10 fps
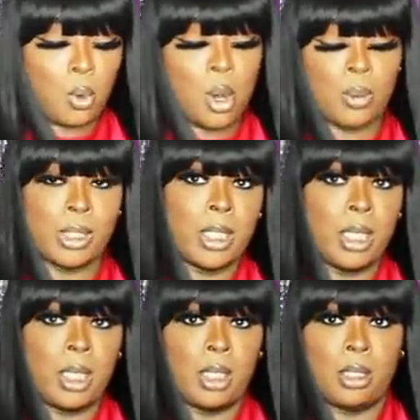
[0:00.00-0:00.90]

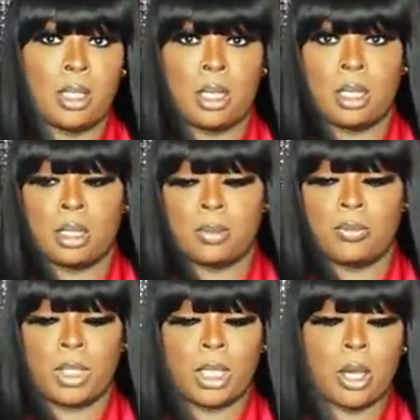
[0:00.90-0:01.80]
quarantine
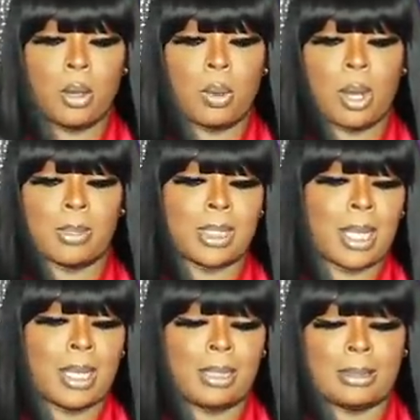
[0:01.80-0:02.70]
video where I was
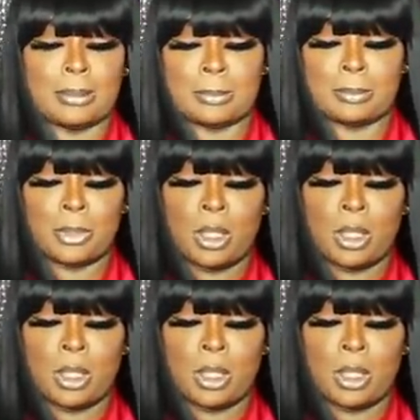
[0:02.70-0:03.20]
like um,